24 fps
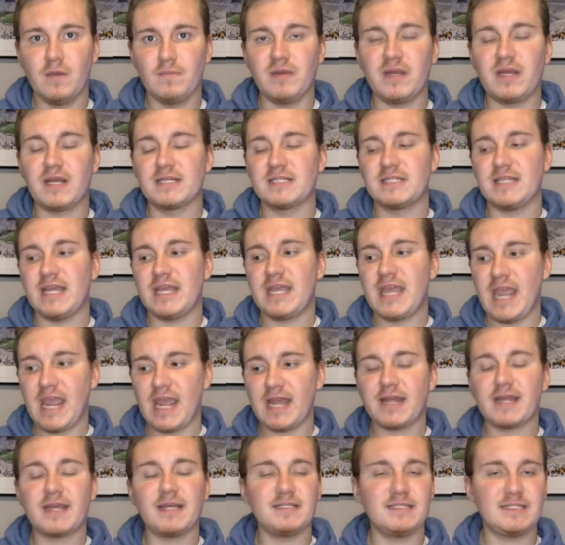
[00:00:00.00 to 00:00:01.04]
because they
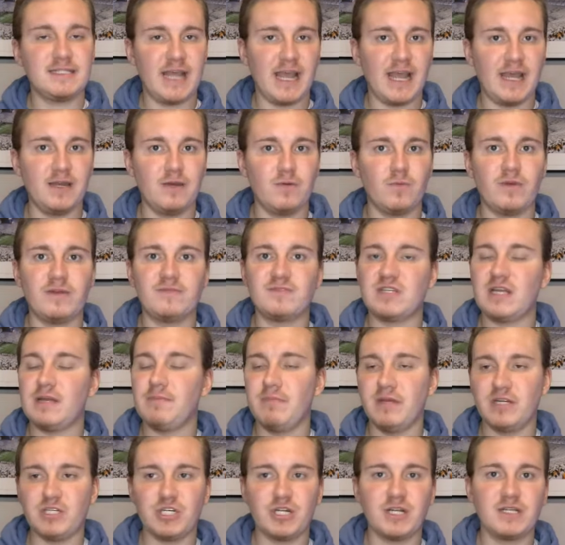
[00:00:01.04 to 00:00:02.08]
can't contend. We've
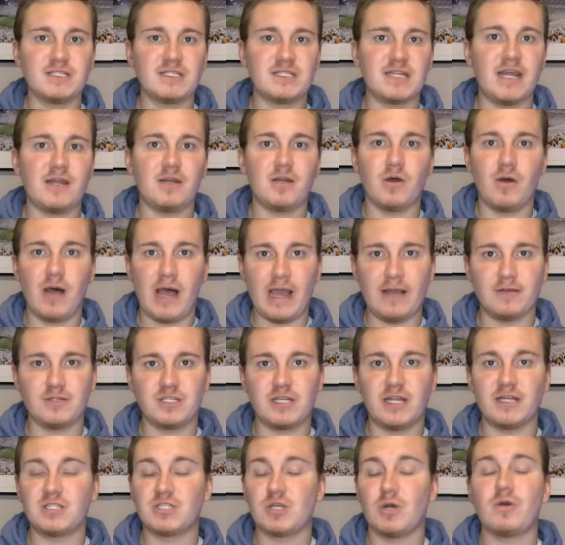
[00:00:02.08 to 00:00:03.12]
seen Michigan State and Ohio
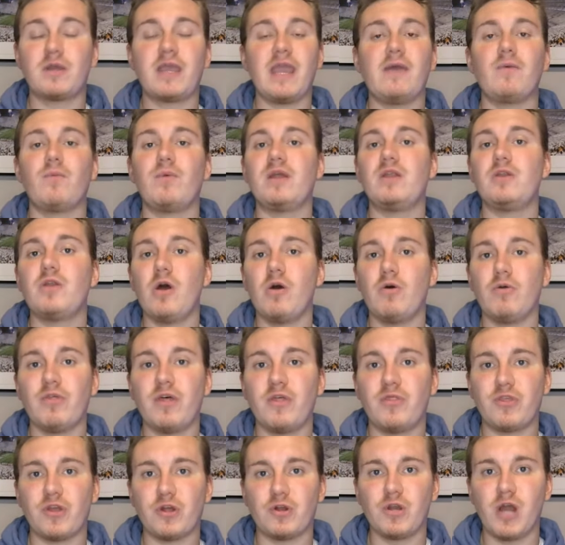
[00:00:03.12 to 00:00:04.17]
State, so okay, we know
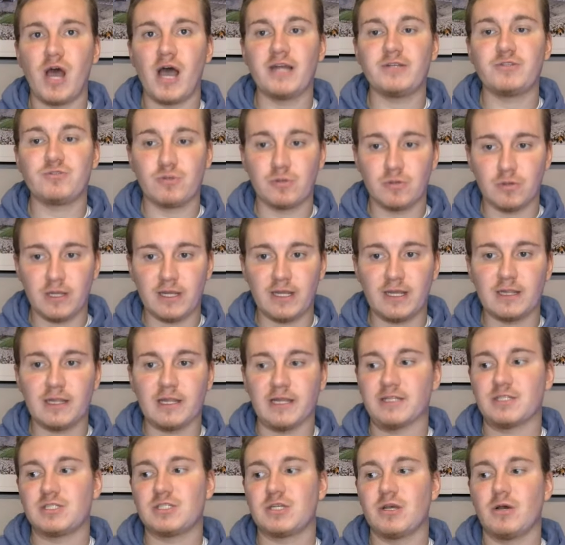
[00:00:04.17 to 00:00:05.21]
that they're not truly elite.